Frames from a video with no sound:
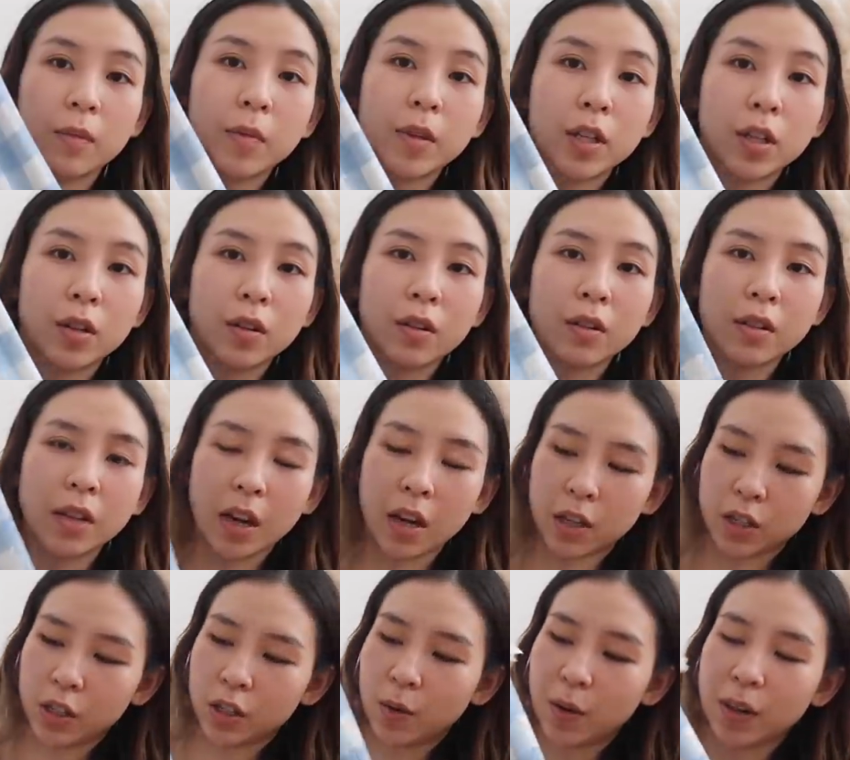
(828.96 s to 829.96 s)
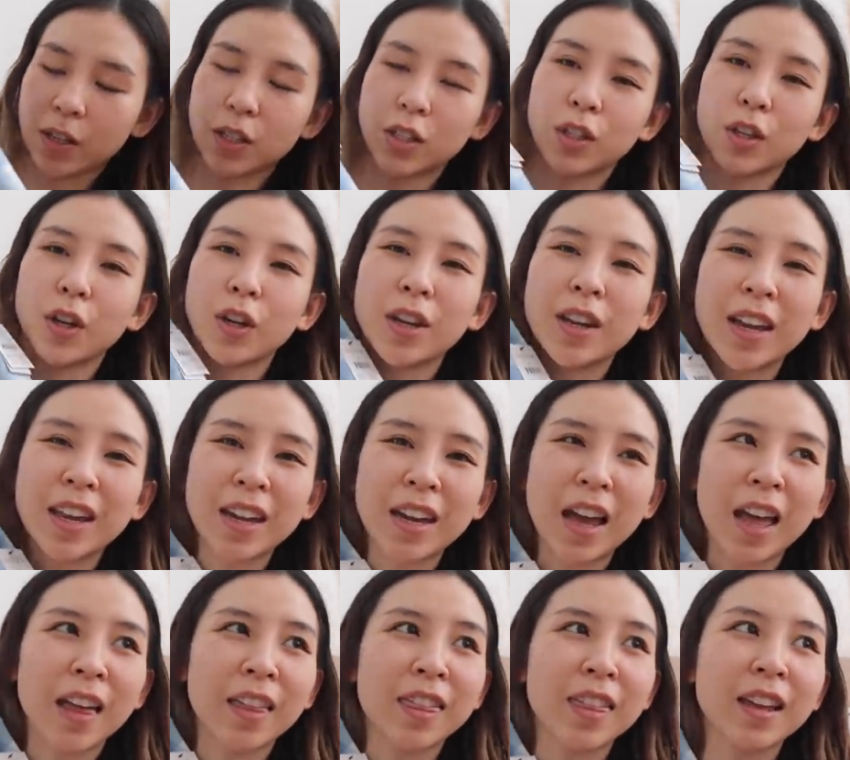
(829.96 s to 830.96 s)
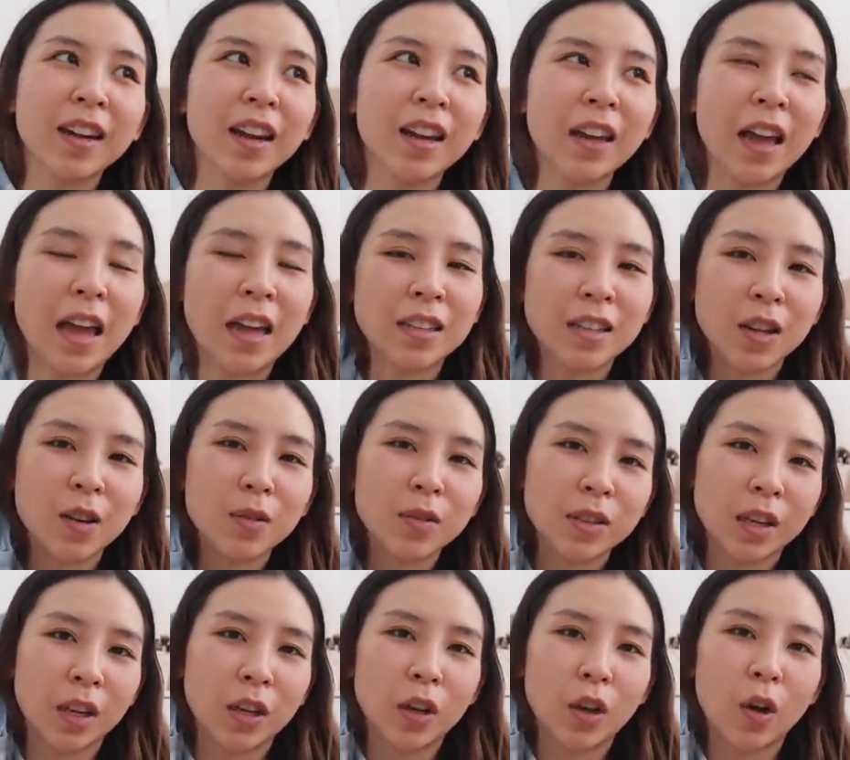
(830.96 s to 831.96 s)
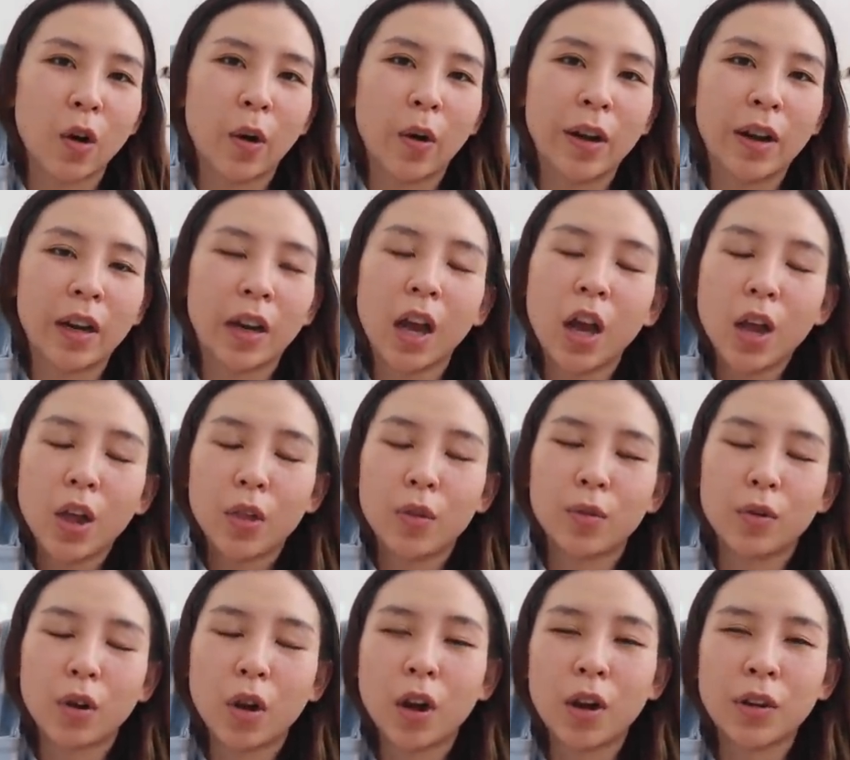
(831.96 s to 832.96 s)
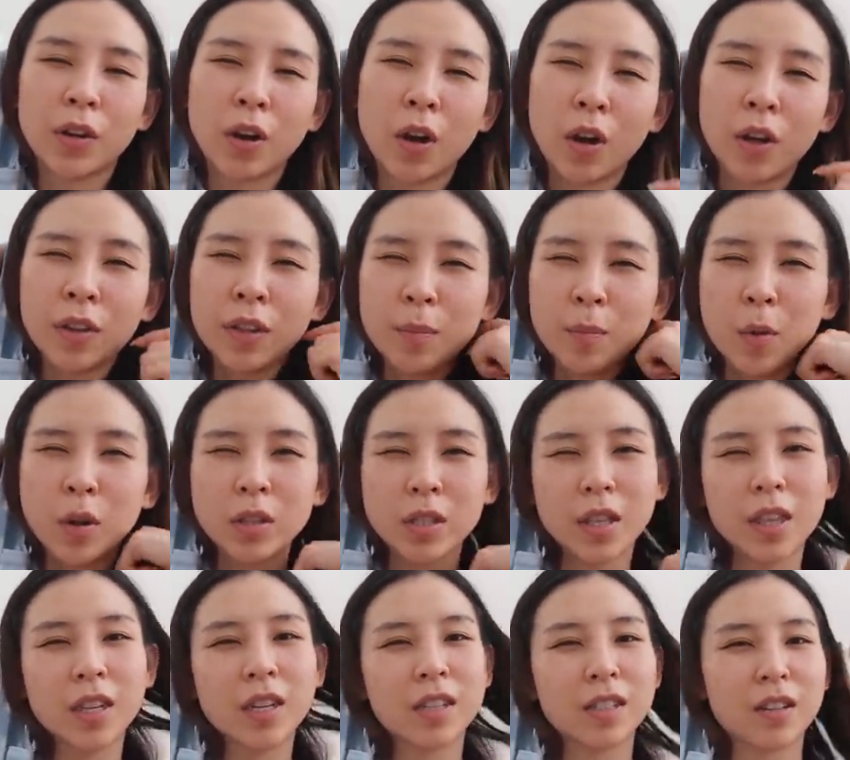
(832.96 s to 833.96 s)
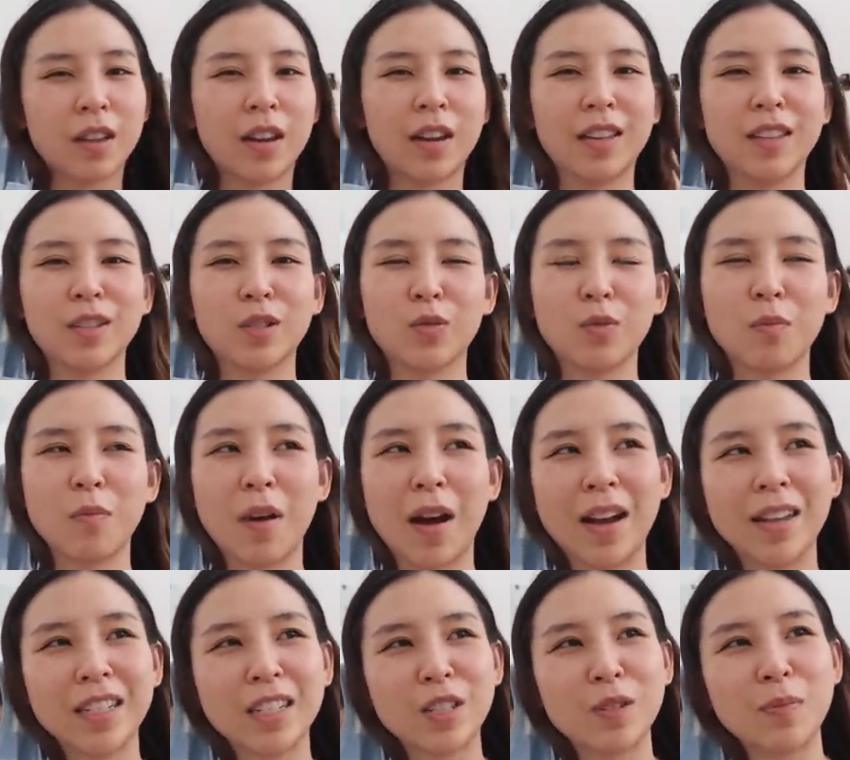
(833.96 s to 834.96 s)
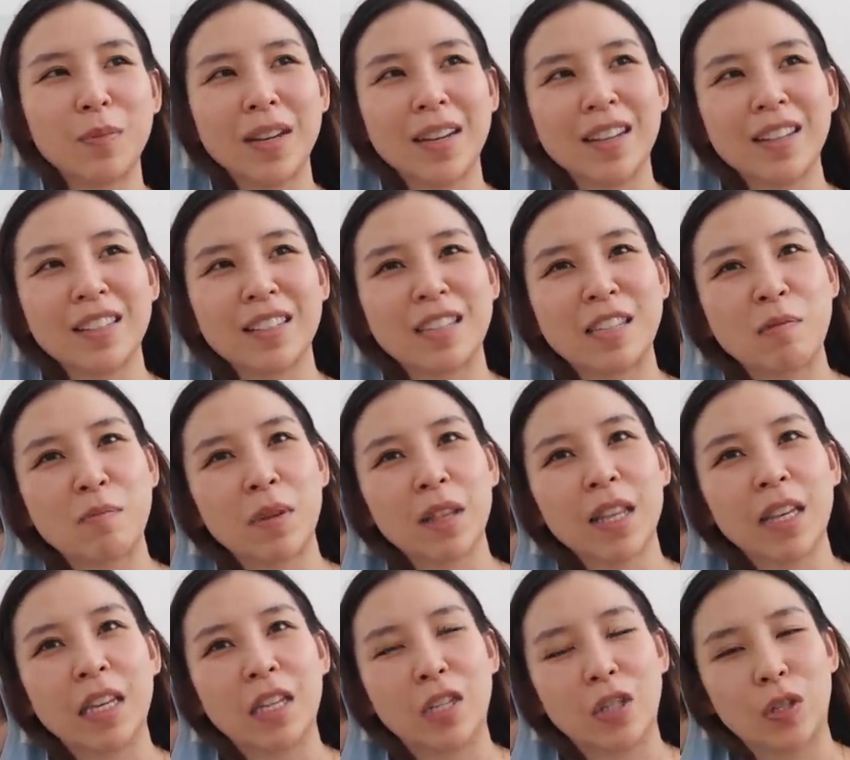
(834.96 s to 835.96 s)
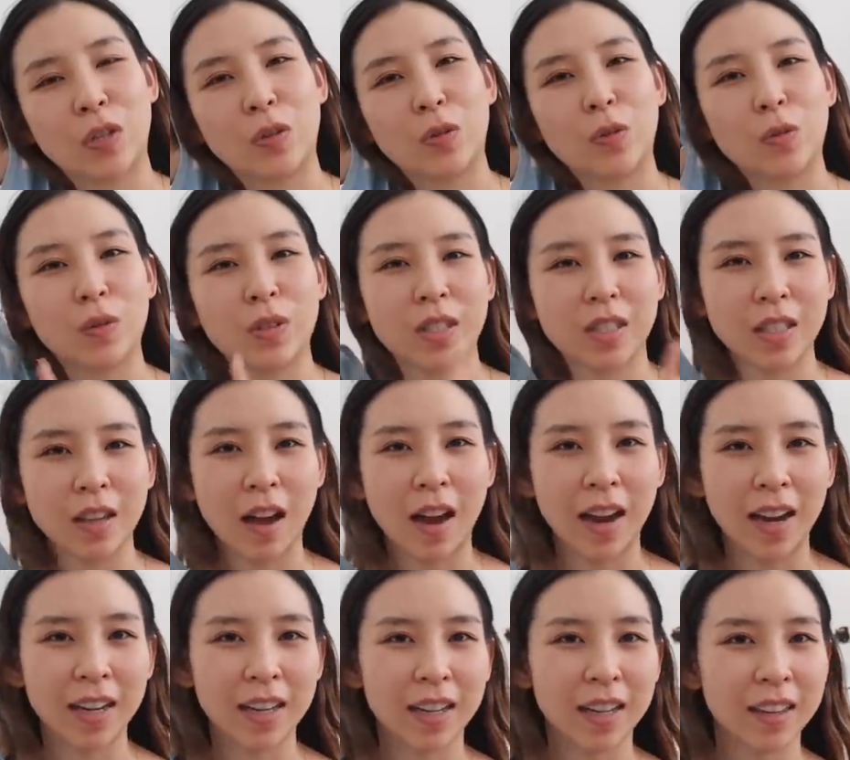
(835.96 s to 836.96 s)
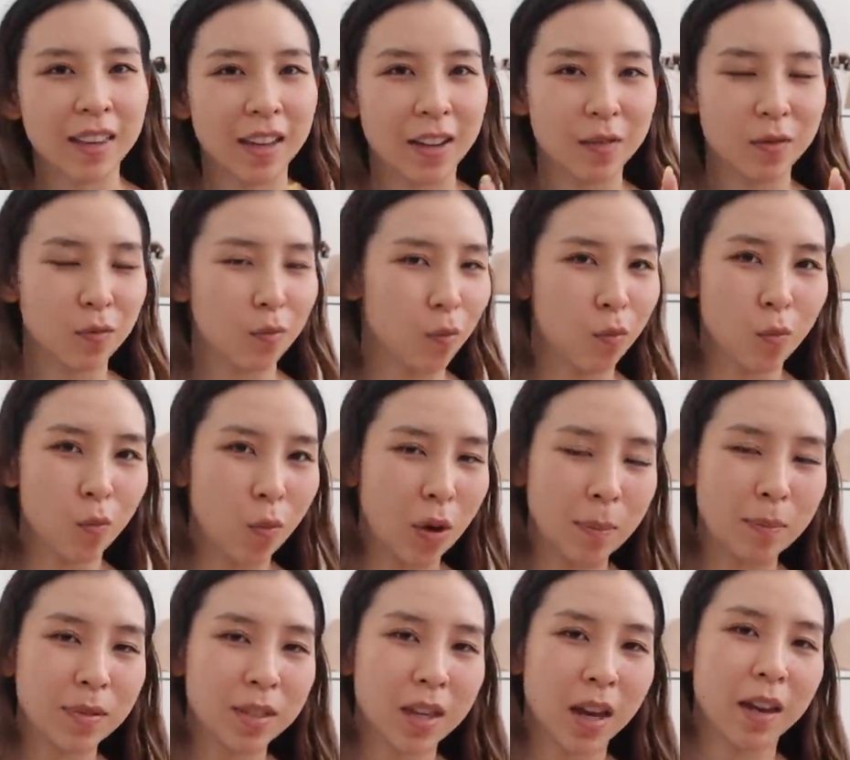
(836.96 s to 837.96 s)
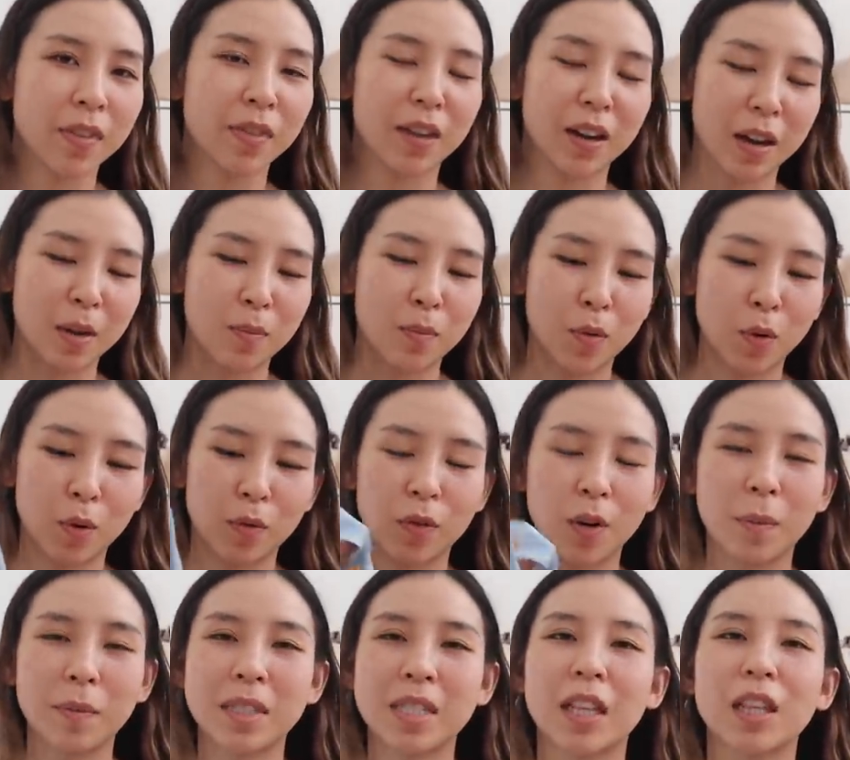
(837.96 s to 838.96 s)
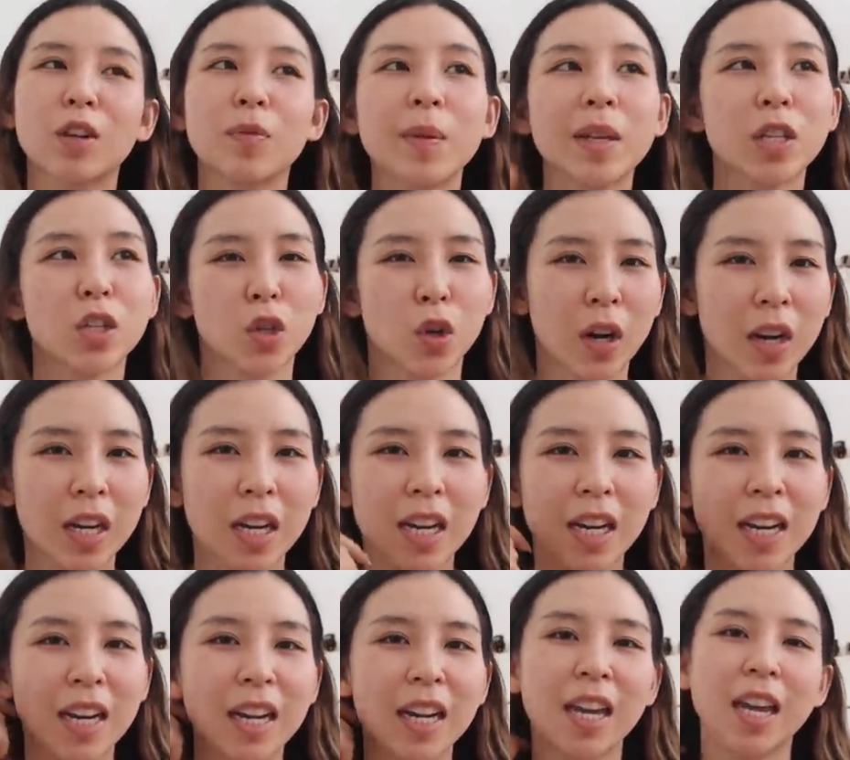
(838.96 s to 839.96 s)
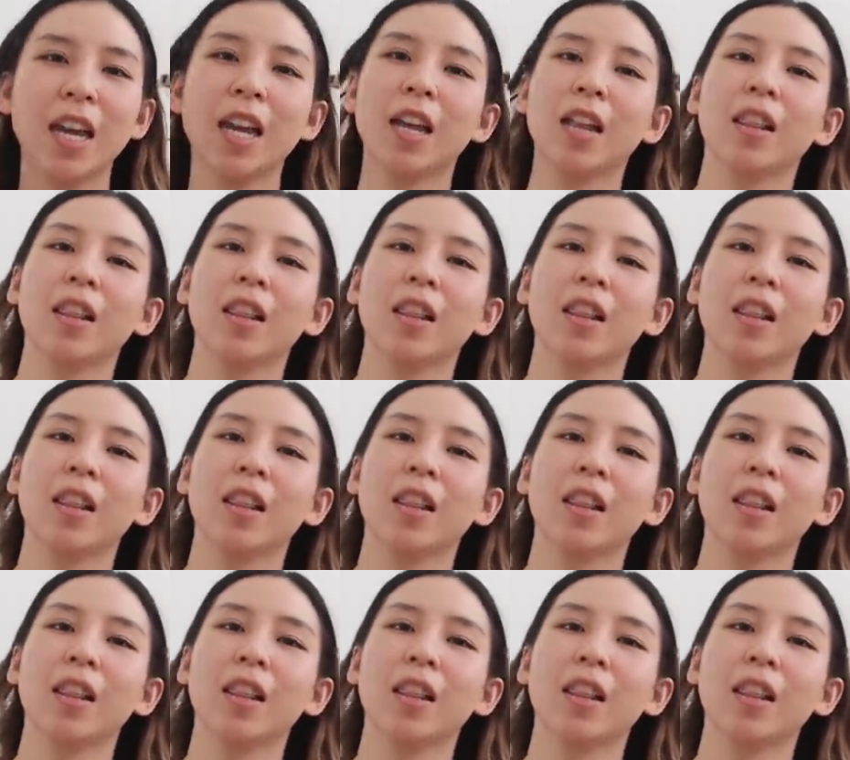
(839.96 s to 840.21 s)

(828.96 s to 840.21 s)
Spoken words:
The material is actually quite sturdy, and I think like as I was like going through Cotton On, most of the designs reminded me similar to Cider, that website that I bought from. It's a little bit trendy, a